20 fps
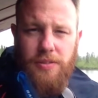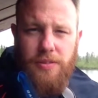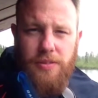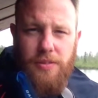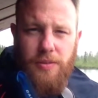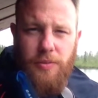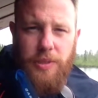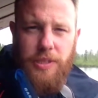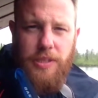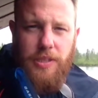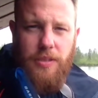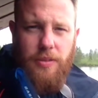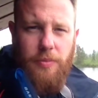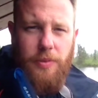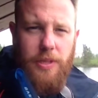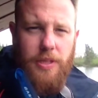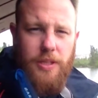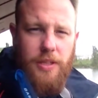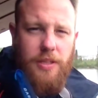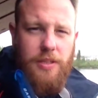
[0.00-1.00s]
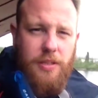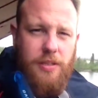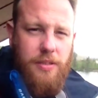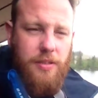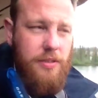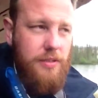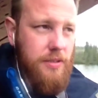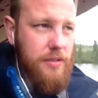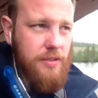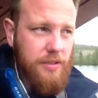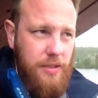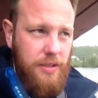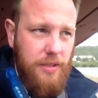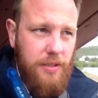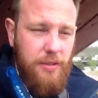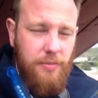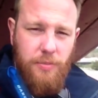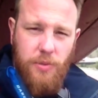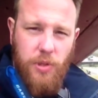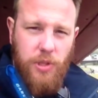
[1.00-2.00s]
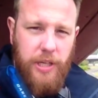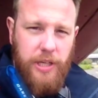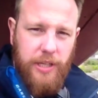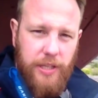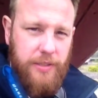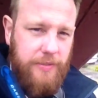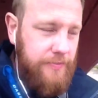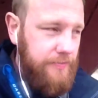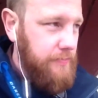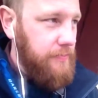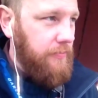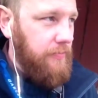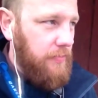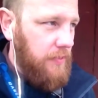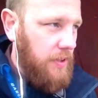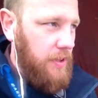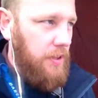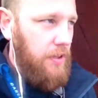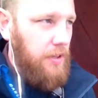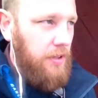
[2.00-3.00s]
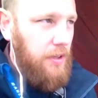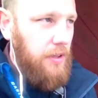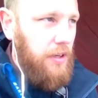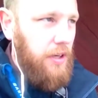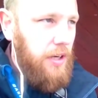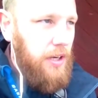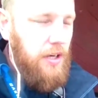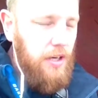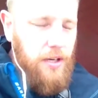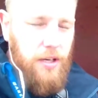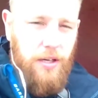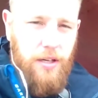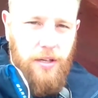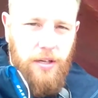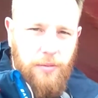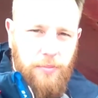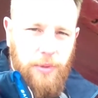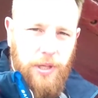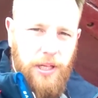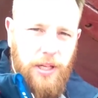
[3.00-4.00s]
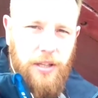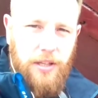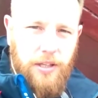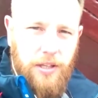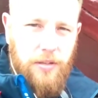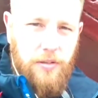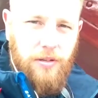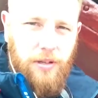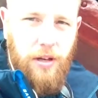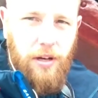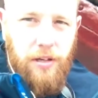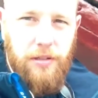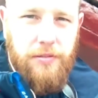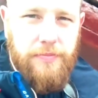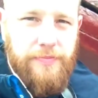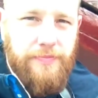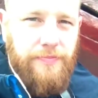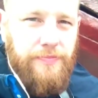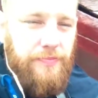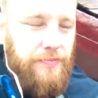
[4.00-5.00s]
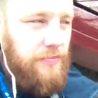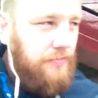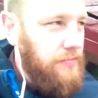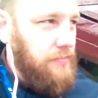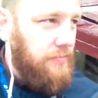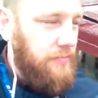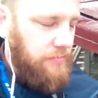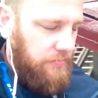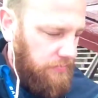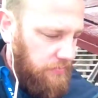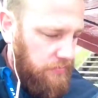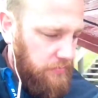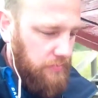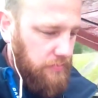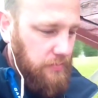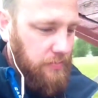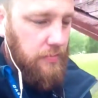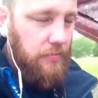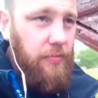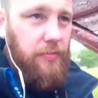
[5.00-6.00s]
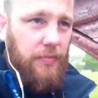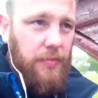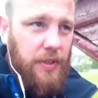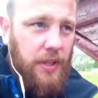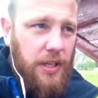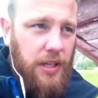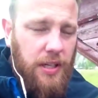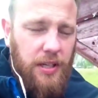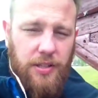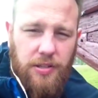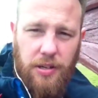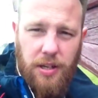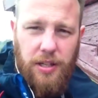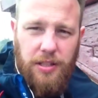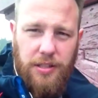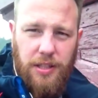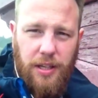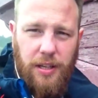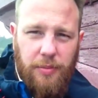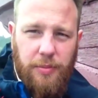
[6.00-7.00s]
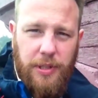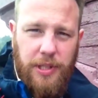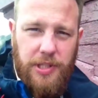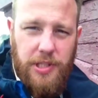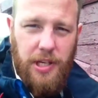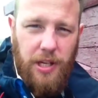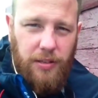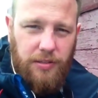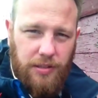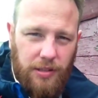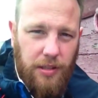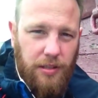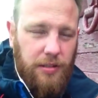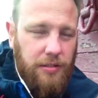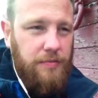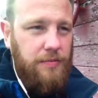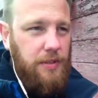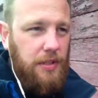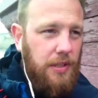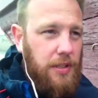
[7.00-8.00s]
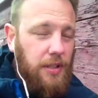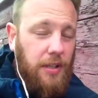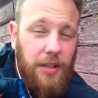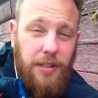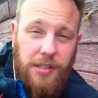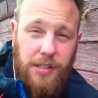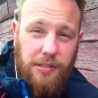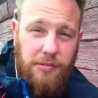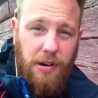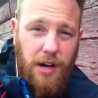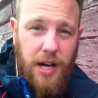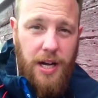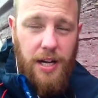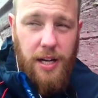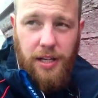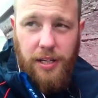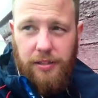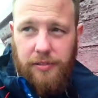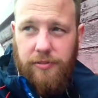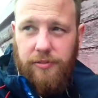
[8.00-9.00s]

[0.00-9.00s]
Winston the Beard. Morning. I'm in the Yukon, trying to take a bit of shelter because it's raining.